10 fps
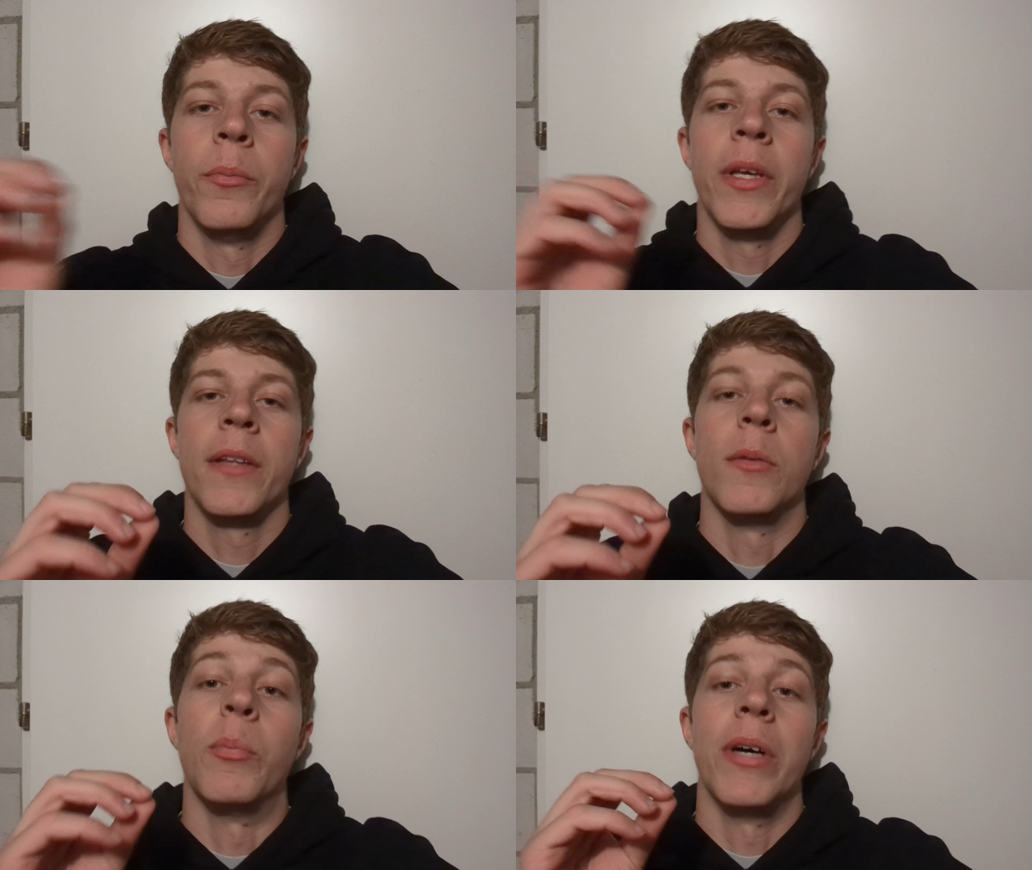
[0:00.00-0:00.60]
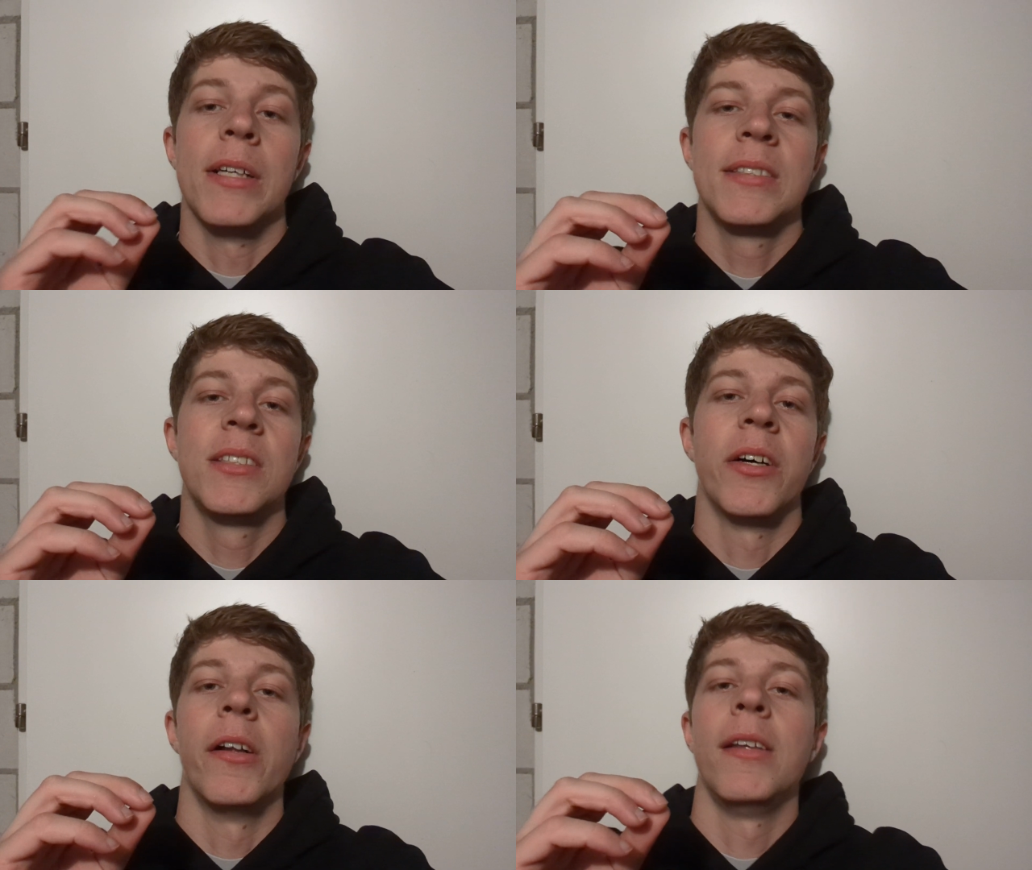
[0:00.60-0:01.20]
Me, the
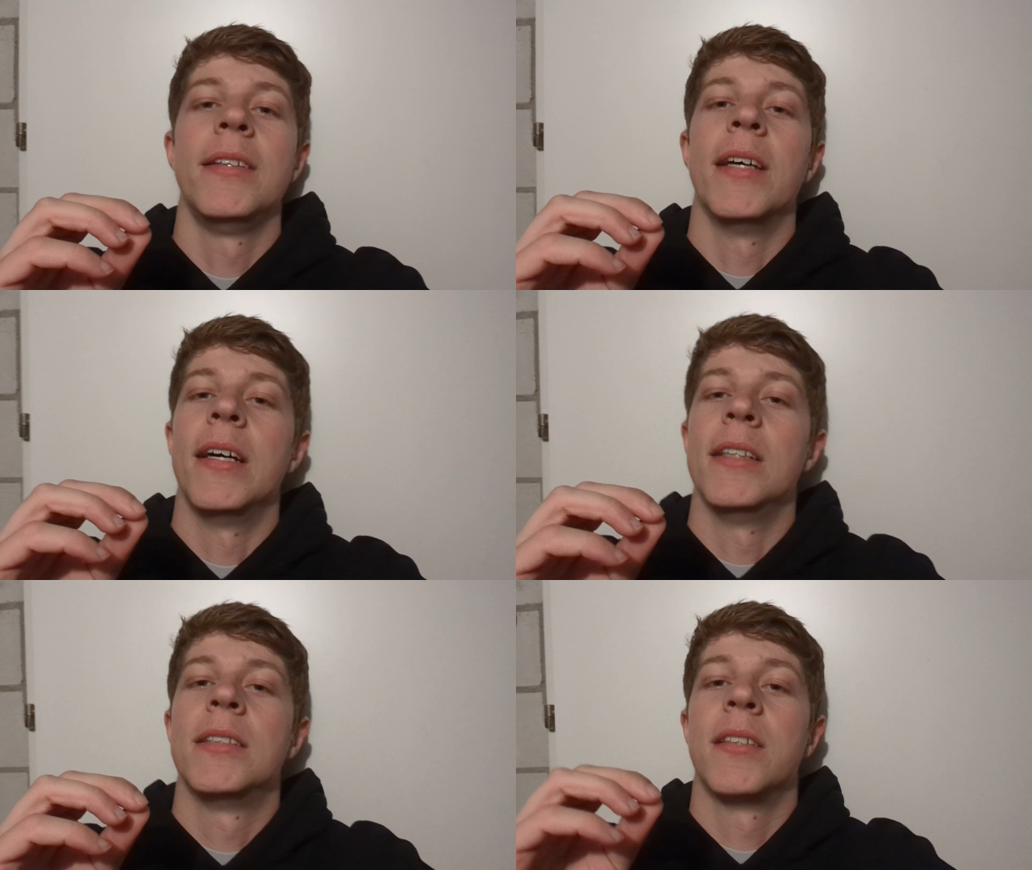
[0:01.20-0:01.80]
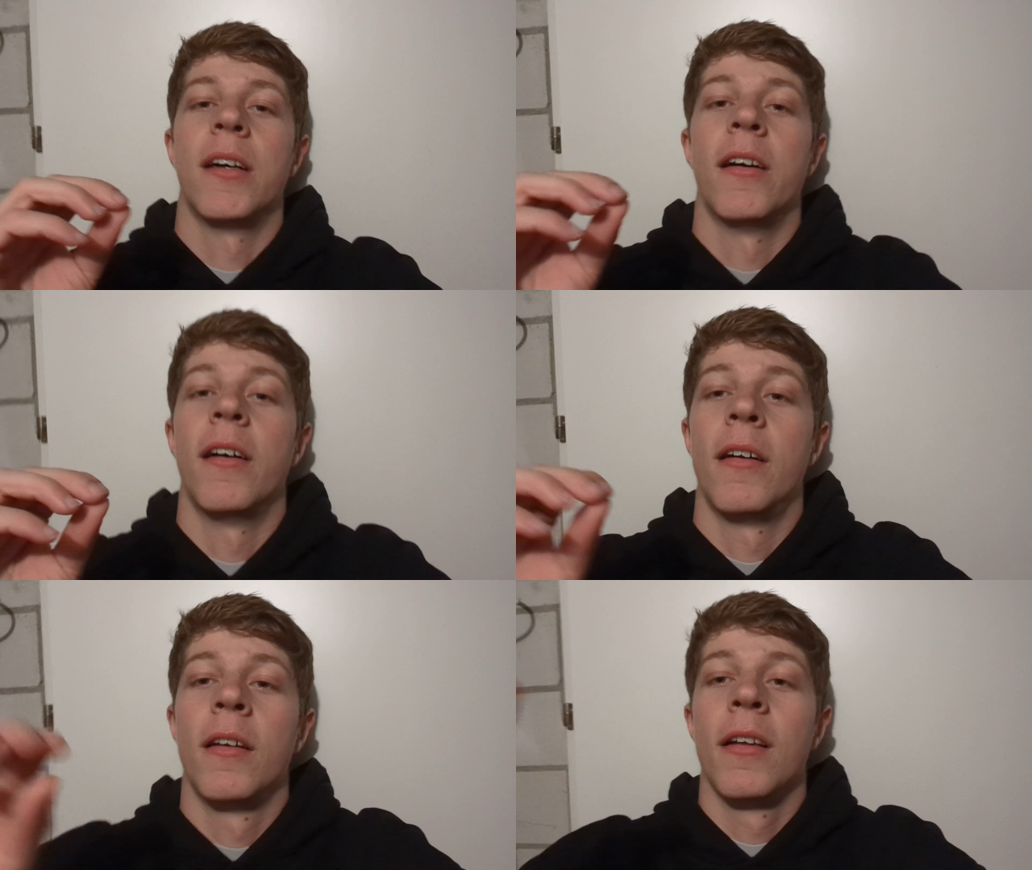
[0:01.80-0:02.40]
best holidays
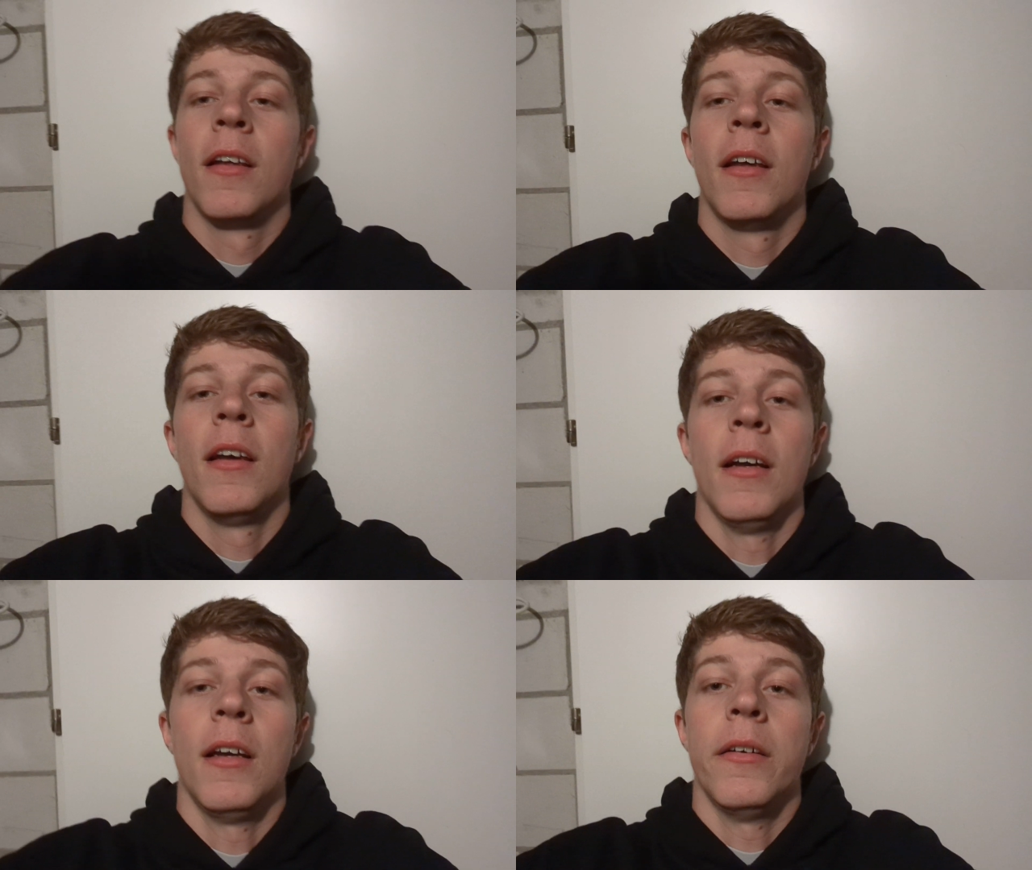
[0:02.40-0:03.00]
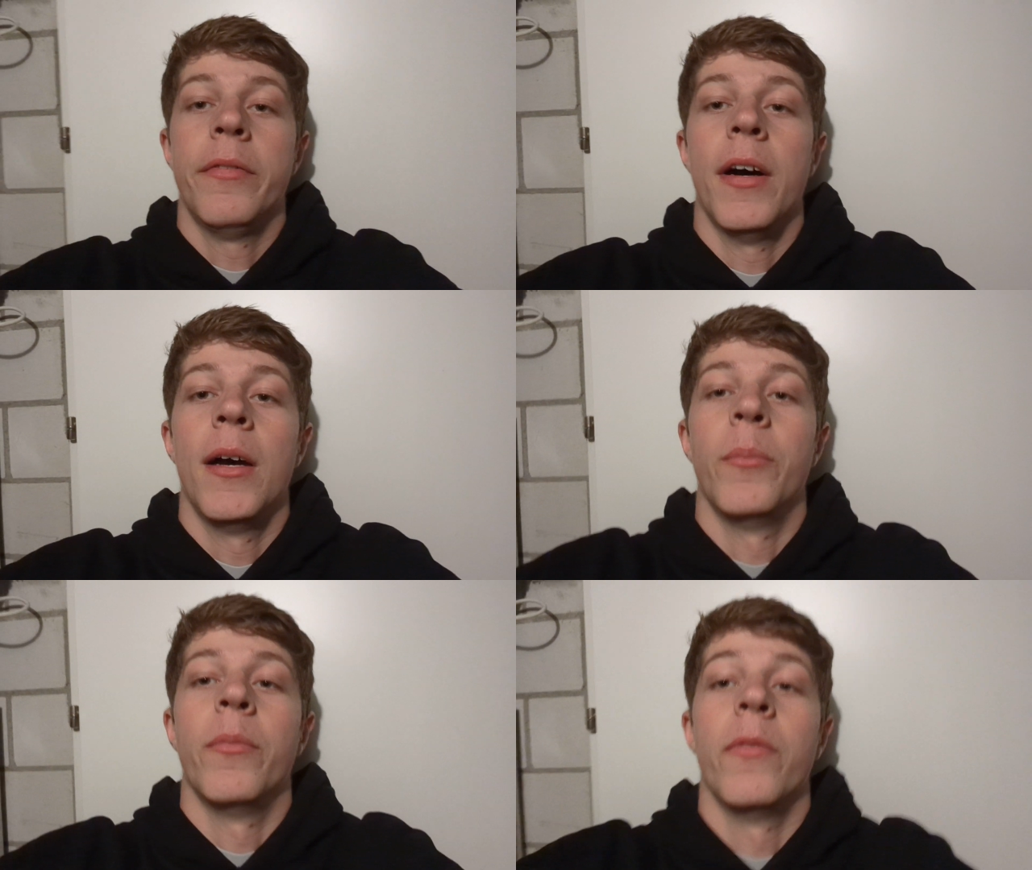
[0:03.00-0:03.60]
are if
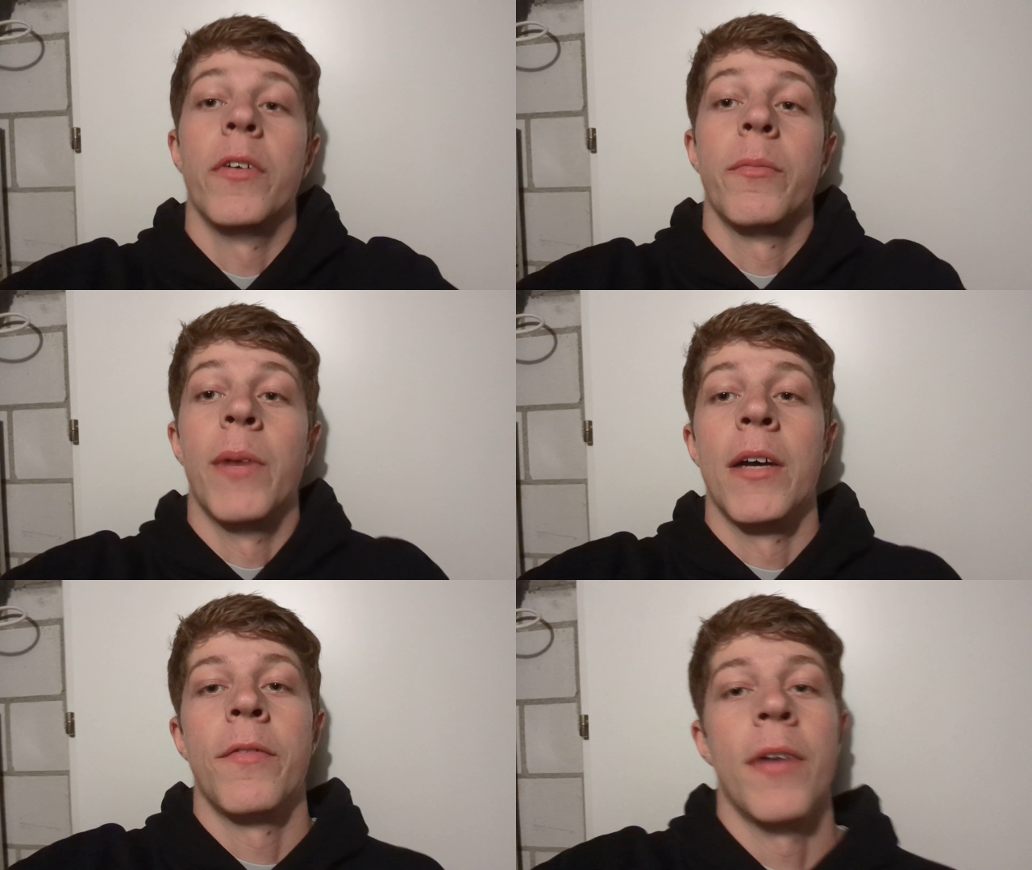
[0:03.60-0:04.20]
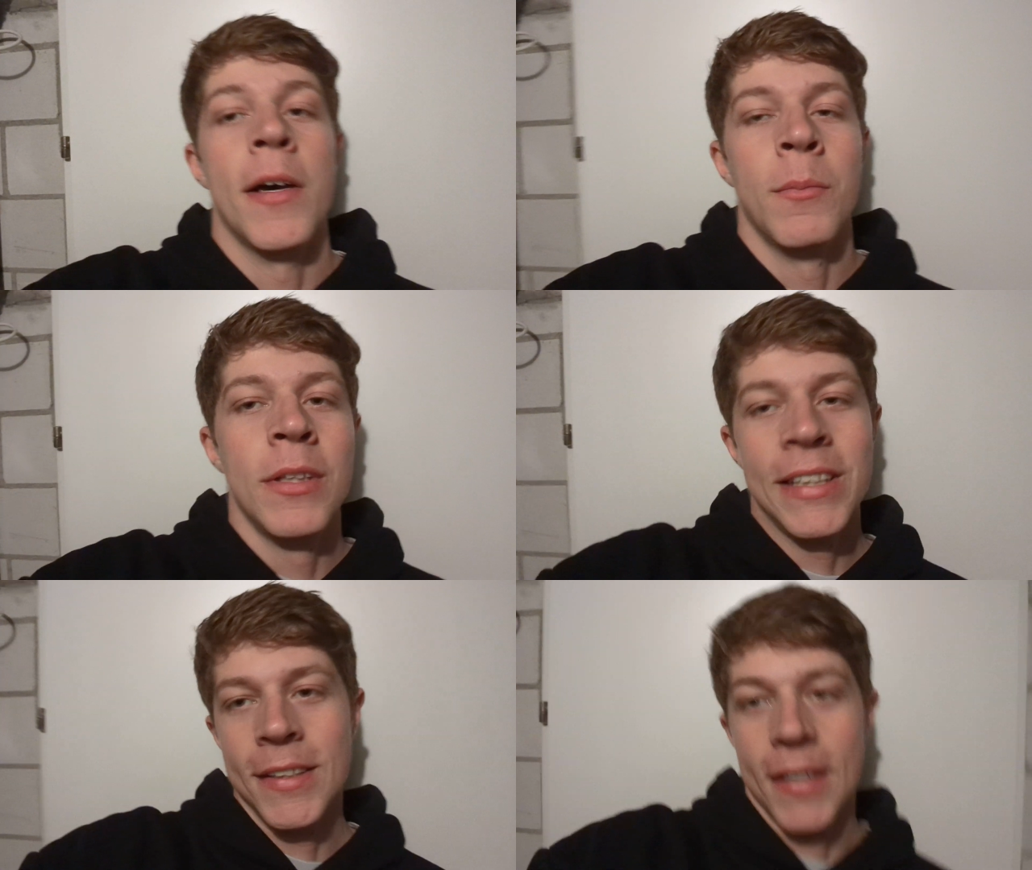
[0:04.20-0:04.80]
I'm with my
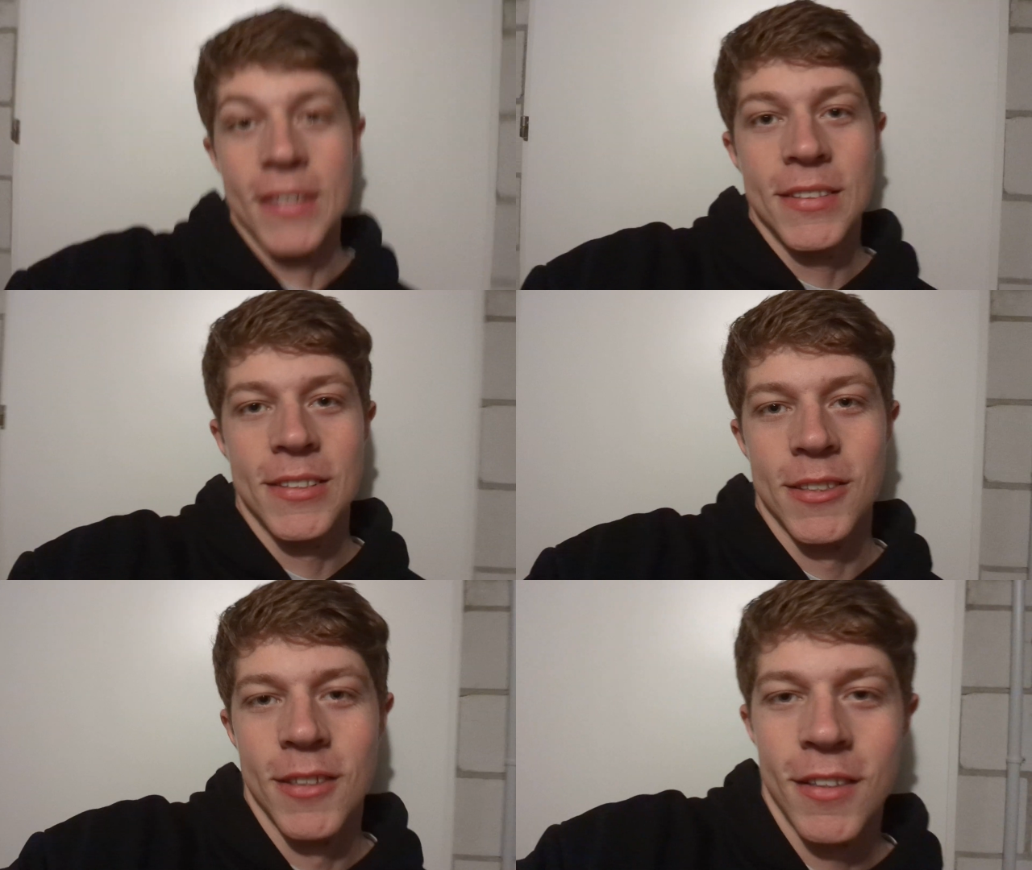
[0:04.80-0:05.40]
family, yes.